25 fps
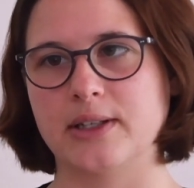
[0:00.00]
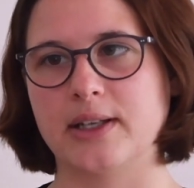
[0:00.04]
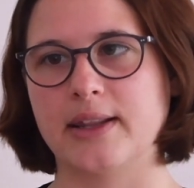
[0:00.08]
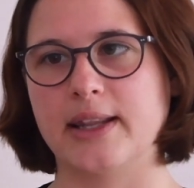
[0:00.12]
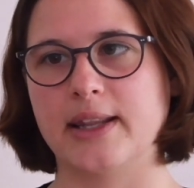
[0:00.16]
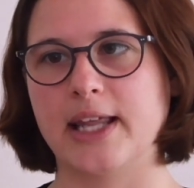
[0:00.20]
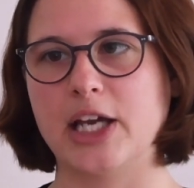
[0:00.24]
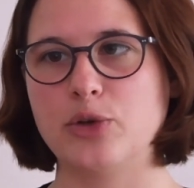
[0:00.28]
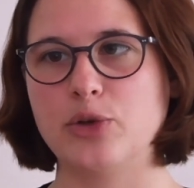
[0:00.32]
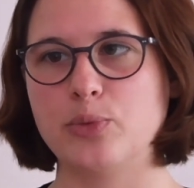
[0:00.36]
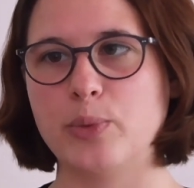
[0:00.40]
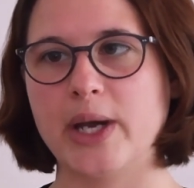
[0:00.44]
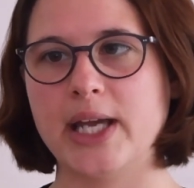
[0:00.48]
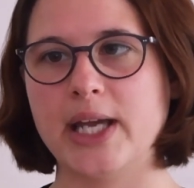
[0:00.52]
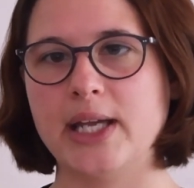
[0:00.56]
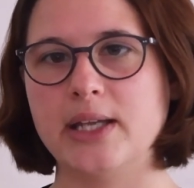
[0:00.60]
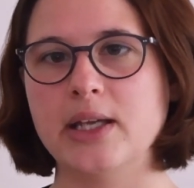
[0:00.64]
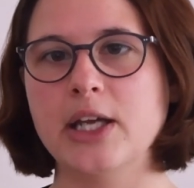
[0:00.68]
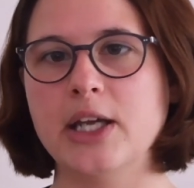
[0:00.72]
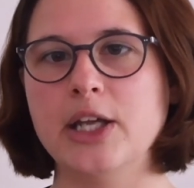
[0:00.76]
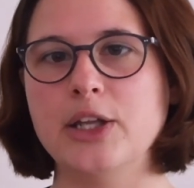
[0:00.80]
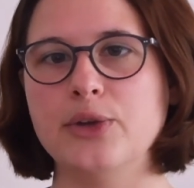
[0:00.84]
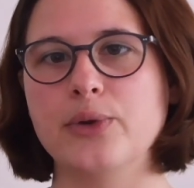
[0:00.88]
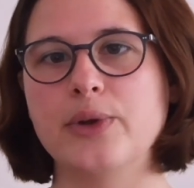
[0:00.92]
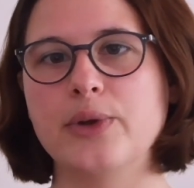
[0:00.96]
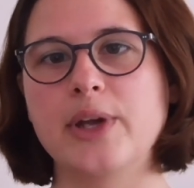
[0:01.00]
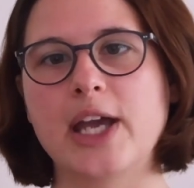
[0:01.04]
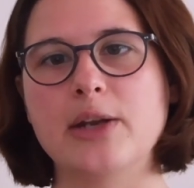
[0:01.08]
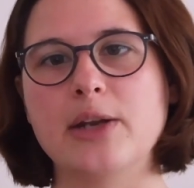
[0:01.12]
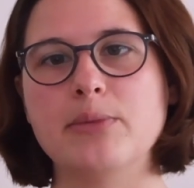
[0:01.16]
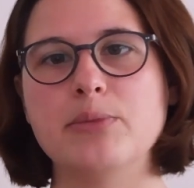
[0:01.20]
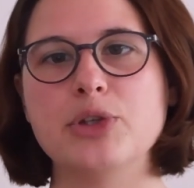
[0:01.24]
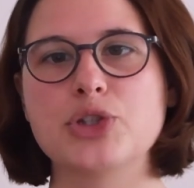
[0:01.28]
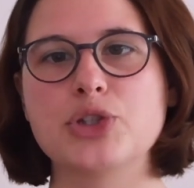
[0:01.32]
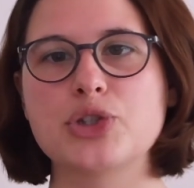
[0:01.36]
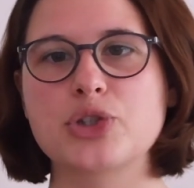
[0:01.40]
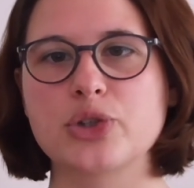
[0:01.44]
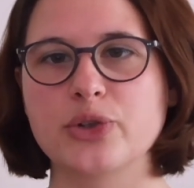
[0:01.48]
That way, you can
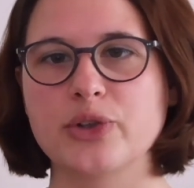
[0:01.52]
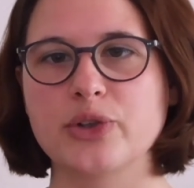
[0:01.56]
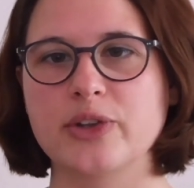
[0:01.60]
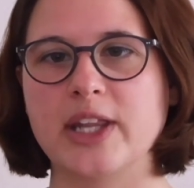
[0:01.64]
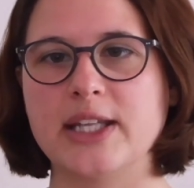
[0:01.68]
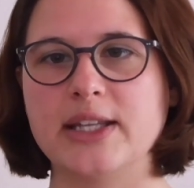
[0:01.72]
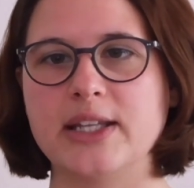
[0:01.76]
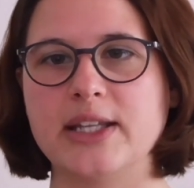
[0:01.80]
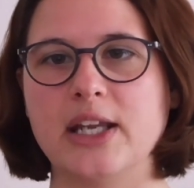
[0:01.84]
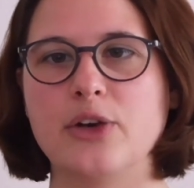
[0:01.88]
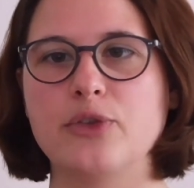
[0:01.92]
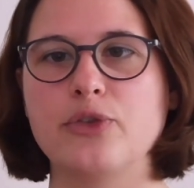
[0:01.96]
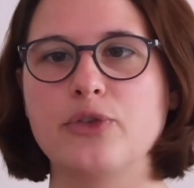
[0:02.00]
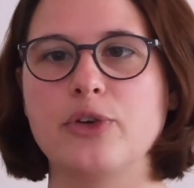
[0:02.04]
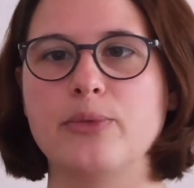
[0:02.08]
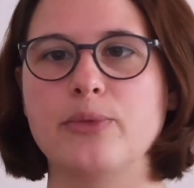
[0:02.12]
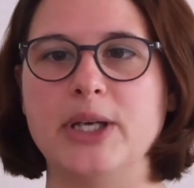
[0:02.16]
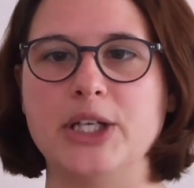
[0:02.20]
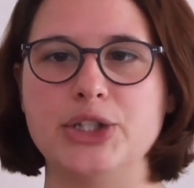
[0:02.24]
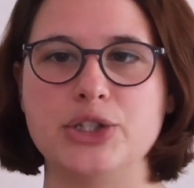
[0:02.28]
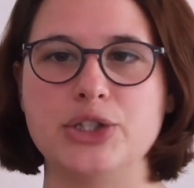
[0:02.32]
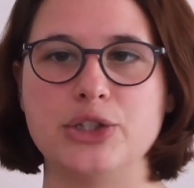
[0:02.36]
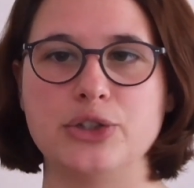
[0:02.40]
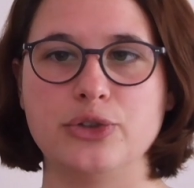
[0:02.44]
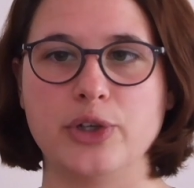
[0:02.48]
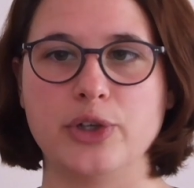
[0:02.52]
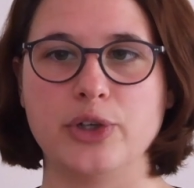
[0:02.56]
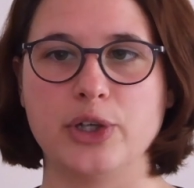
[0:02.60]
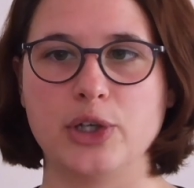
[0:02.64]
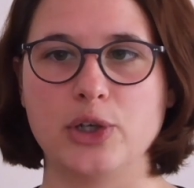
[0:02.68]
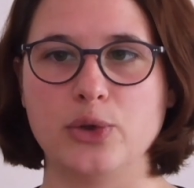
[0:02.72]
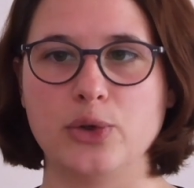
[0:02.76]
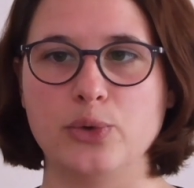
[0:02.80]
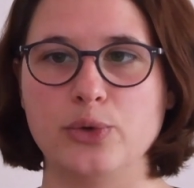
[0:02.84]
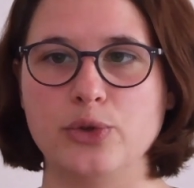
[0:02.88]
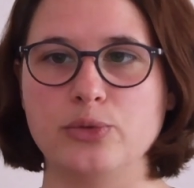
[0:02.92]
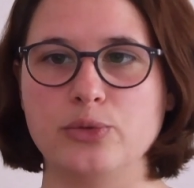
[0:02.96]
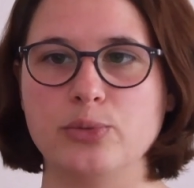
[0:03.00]
be sure that the information you
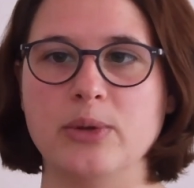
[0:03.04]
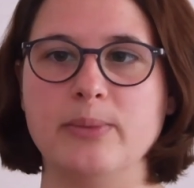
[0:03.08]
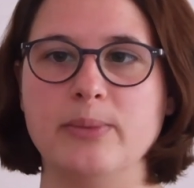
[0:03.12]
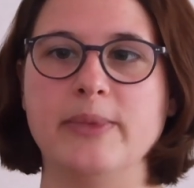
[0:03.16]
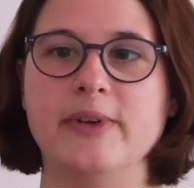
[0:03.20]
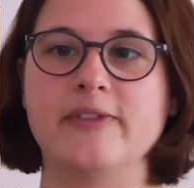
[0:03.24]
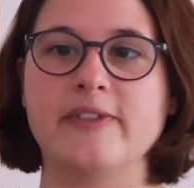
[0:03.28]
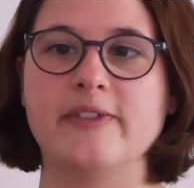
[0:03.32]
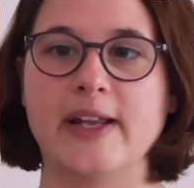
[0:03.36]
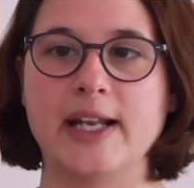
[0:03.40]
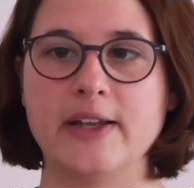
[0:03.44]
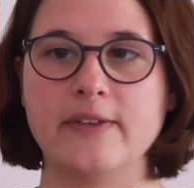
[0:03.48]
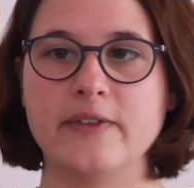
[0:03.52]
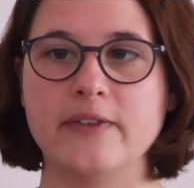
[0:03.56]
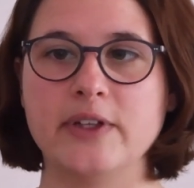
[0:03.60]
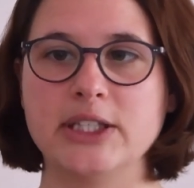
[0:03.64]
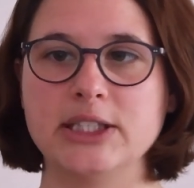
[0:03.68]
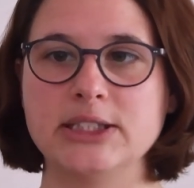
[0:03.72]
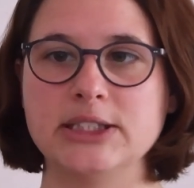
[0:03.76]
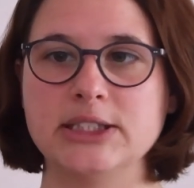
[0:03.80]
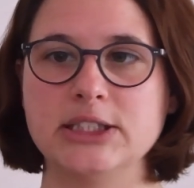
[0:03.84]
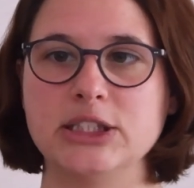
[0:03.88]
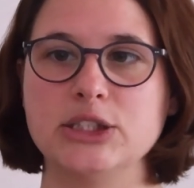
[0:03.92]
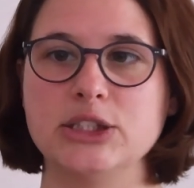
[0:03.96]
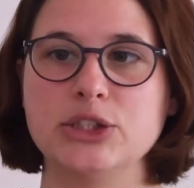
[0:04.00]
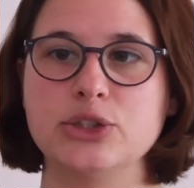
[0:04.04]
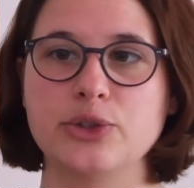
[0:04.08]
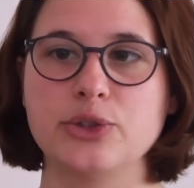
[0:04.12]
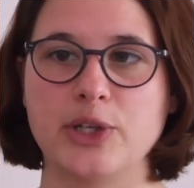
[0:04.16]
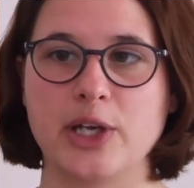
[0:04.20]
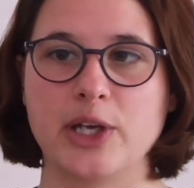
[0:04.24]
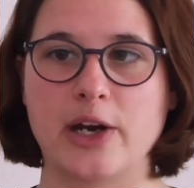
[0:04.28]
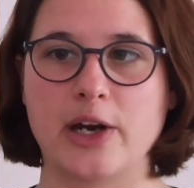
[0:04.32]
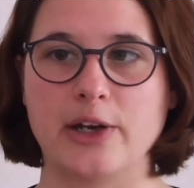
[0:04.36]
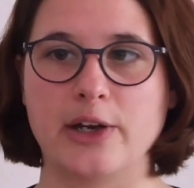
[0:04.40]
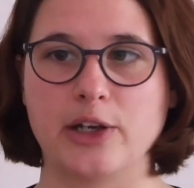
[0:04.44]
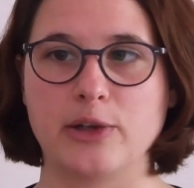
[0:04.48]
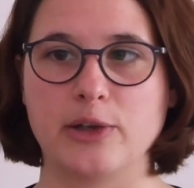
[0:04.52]
include will be relevant to your
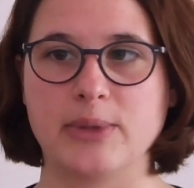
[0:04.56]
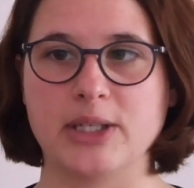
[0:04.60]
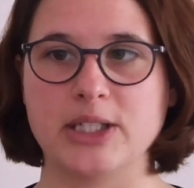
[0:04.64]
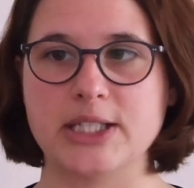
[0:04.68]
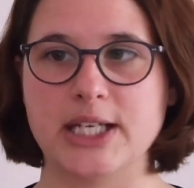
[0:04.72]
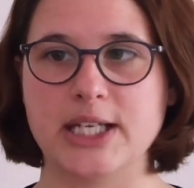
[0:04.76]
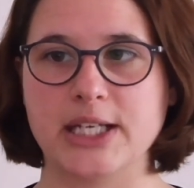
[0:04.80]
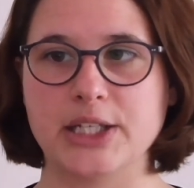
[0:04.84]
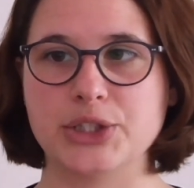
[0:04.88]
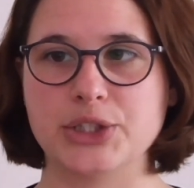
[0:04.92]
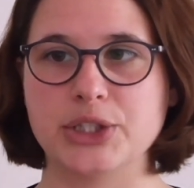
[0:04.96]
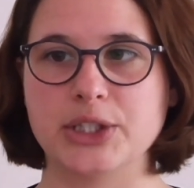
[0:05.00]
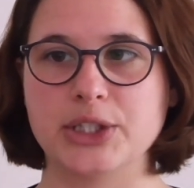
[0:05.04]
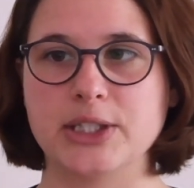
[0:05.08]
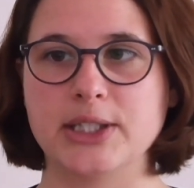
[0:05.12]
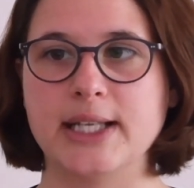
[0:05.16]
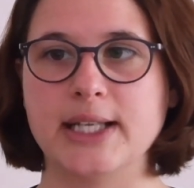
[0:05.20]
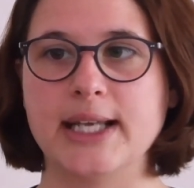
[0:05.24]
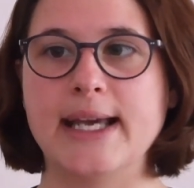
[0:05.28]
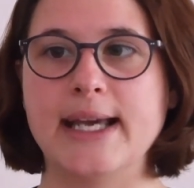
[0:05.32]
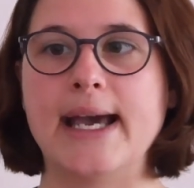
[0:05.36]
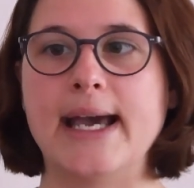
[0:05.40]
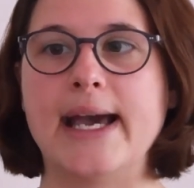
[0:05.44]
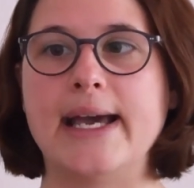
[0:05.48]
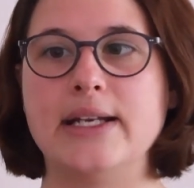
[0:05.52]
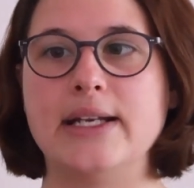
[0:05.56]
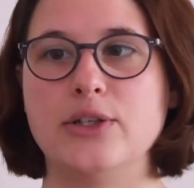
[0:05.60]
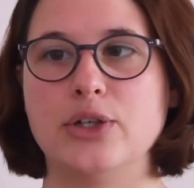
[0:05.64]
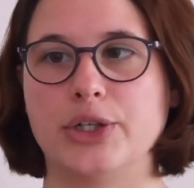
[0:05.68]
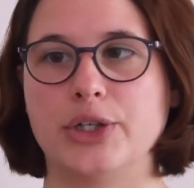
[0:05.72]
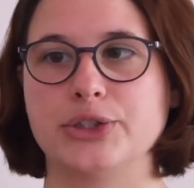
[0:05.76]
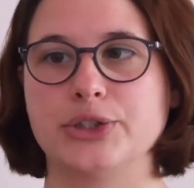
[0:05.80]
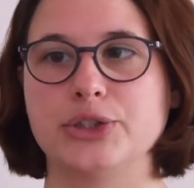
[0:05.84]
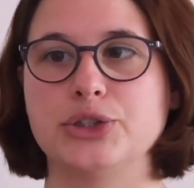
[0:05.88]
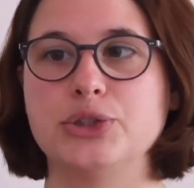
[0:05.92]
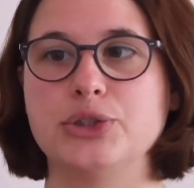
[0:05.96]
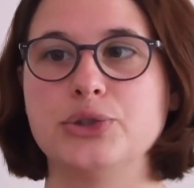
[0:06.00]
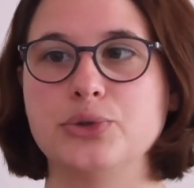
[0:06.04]
argumentation and
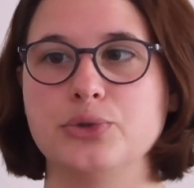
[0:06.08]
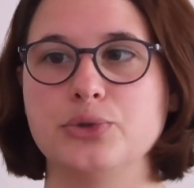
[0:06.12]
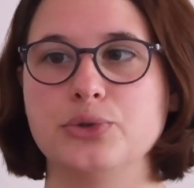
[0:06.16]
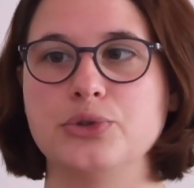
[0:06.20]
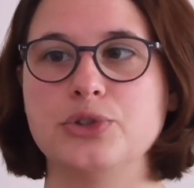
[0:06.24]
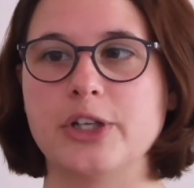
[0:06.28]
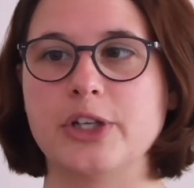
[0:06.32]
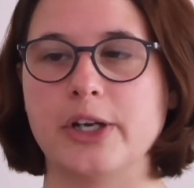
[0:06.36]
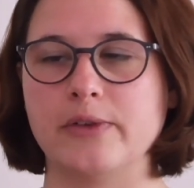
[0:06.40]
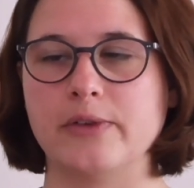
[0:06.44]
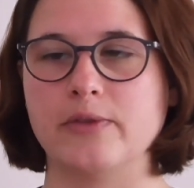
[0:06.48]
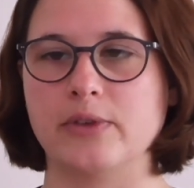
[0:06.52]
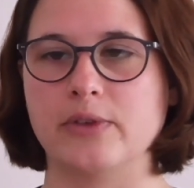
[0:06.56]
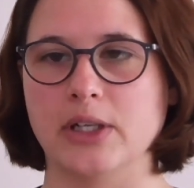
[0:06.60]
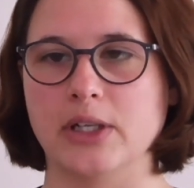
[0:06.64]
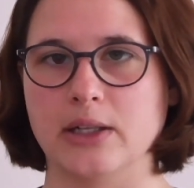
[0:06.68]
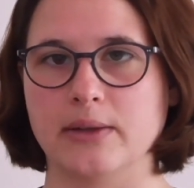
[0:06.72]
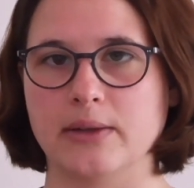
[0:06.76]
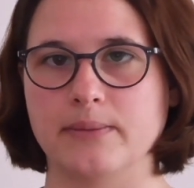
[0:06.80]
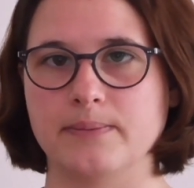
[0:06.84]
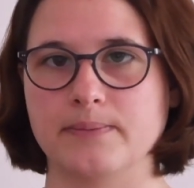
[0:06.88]
not too general.